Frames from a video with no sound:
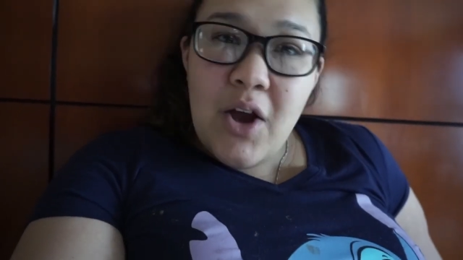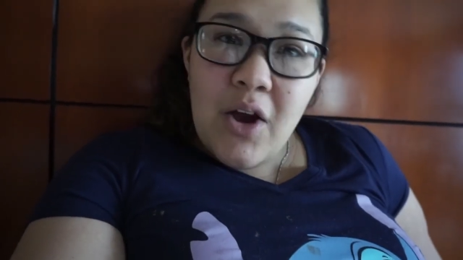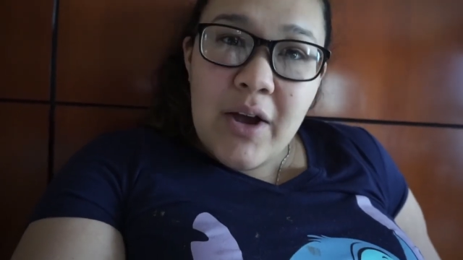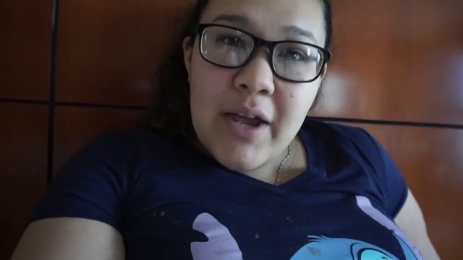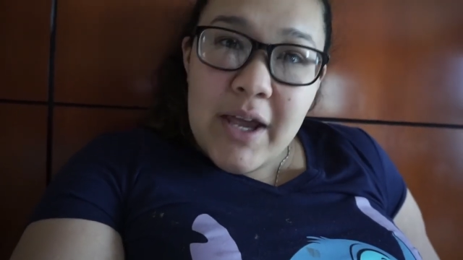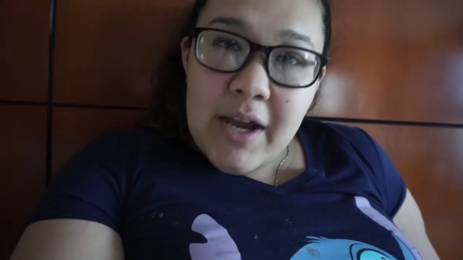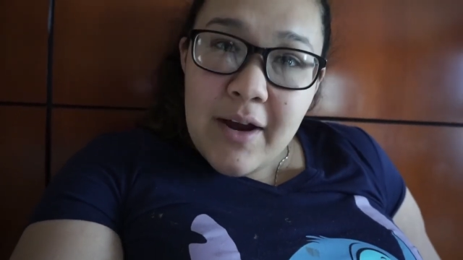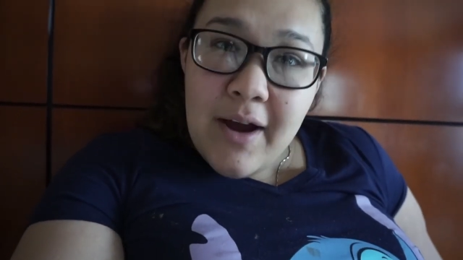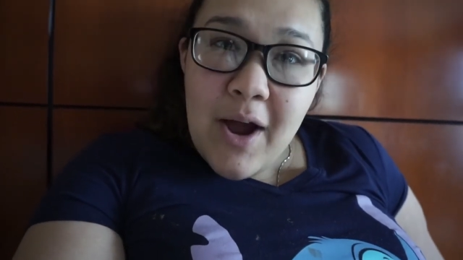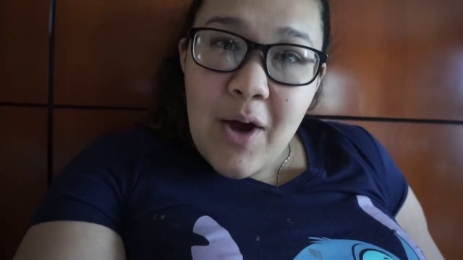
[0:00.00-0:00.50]
Y'all
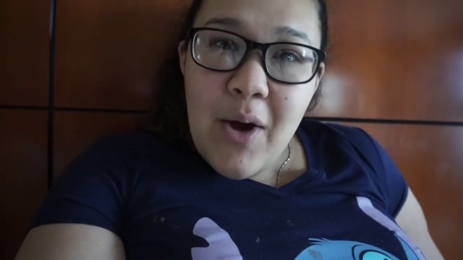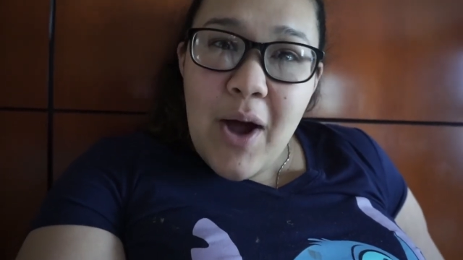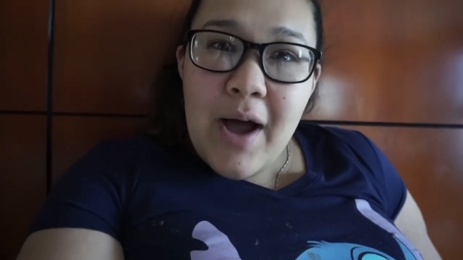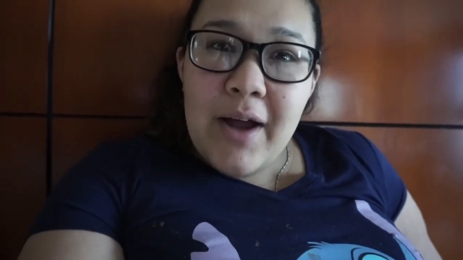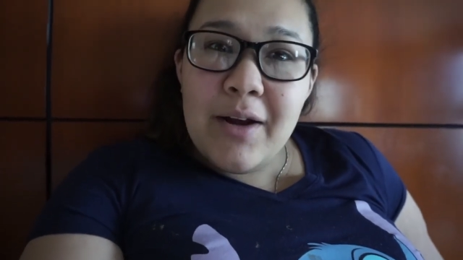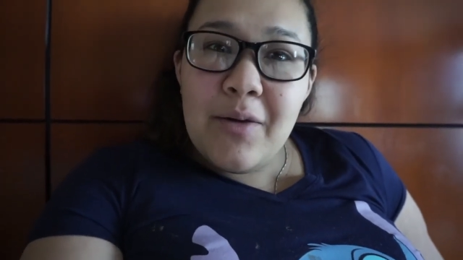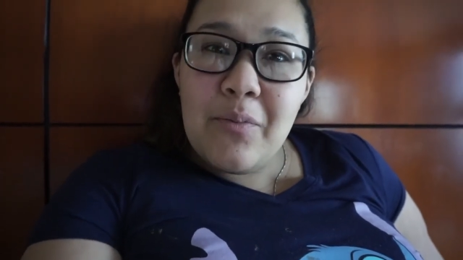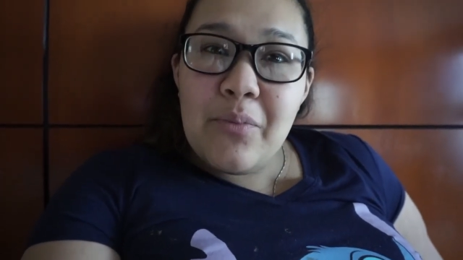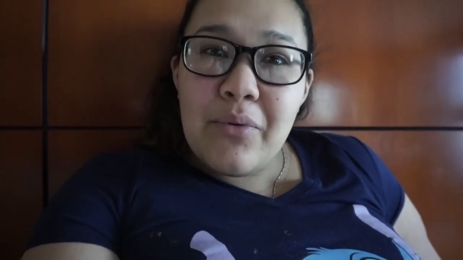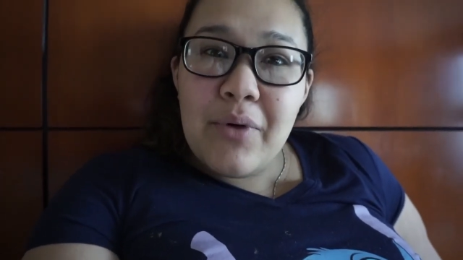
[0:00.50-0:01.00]
hear how
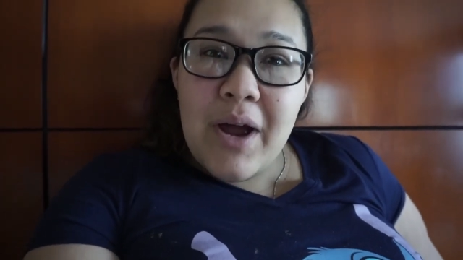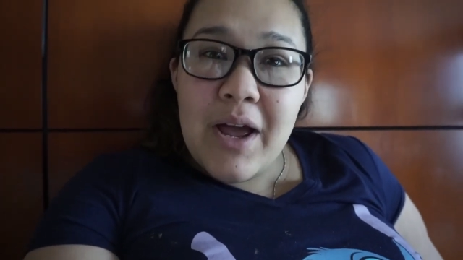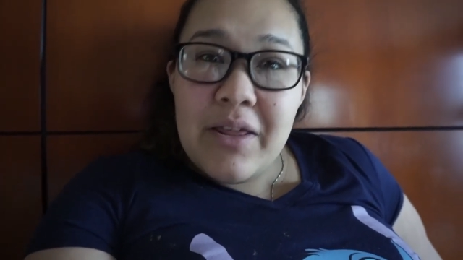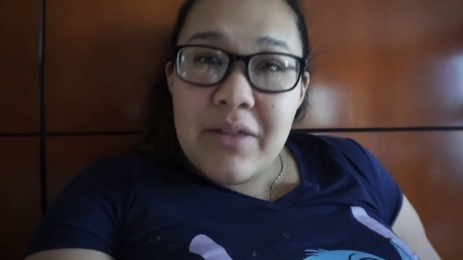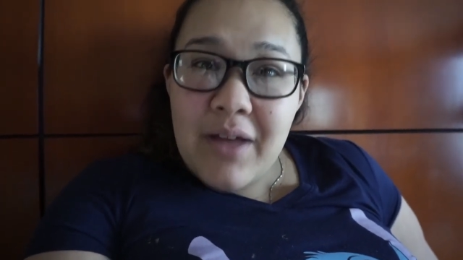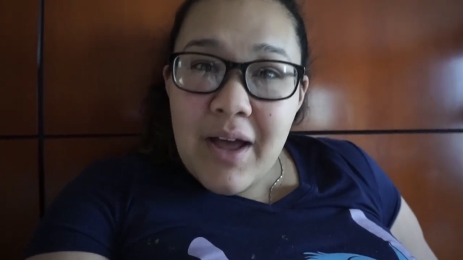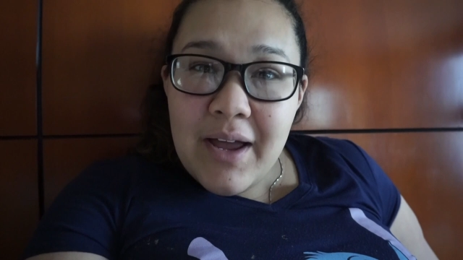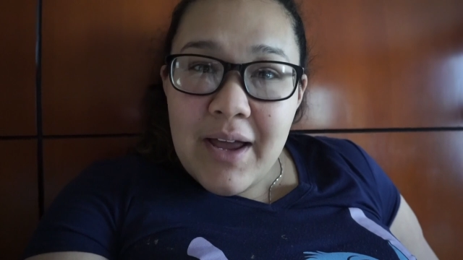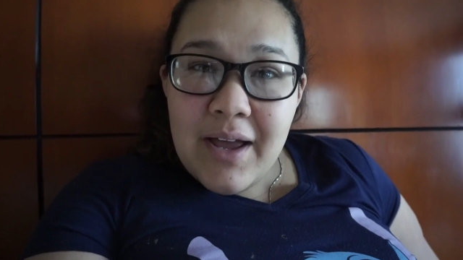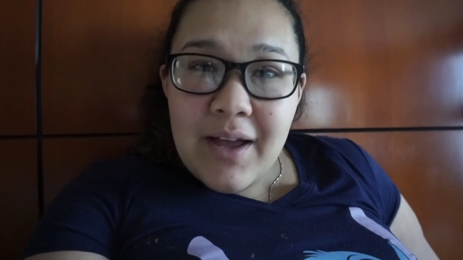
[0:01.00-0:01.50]
out of
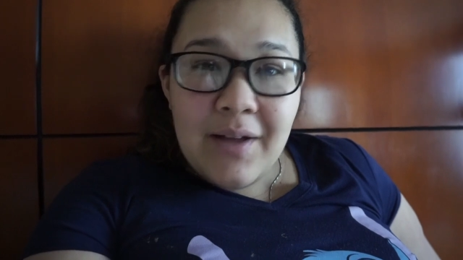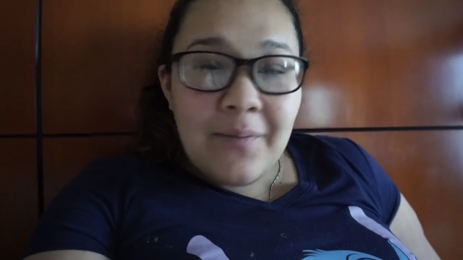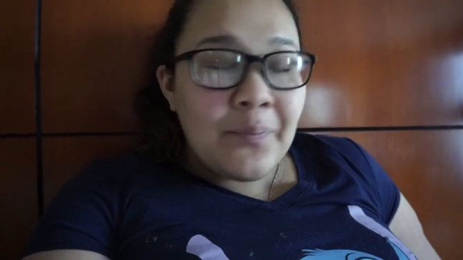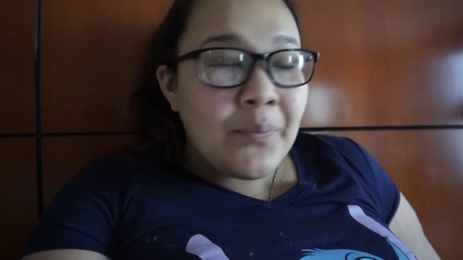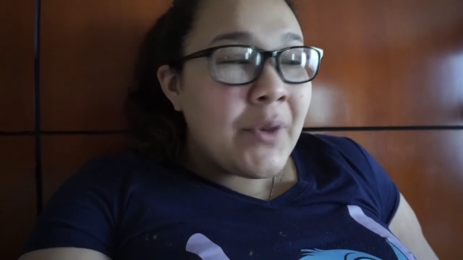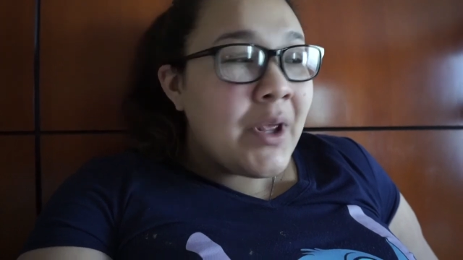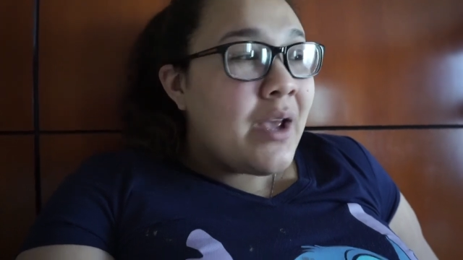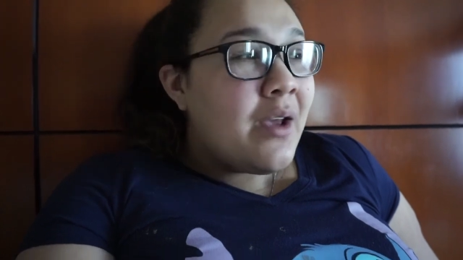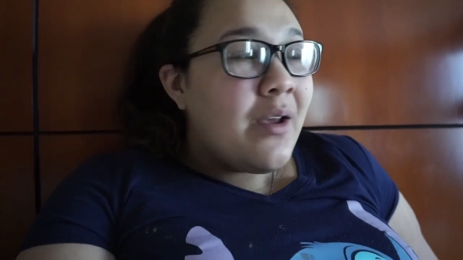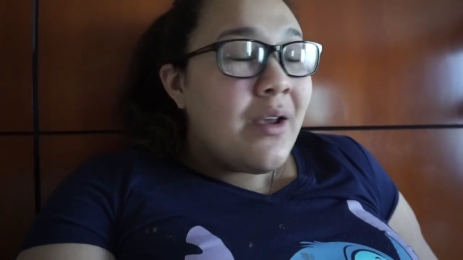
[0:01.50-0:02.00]
breath I
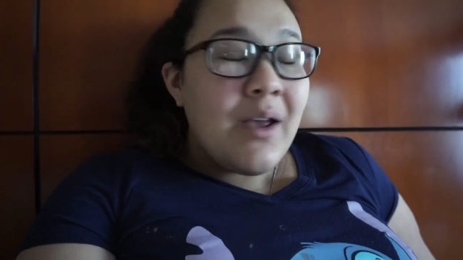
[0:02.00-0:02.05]
am?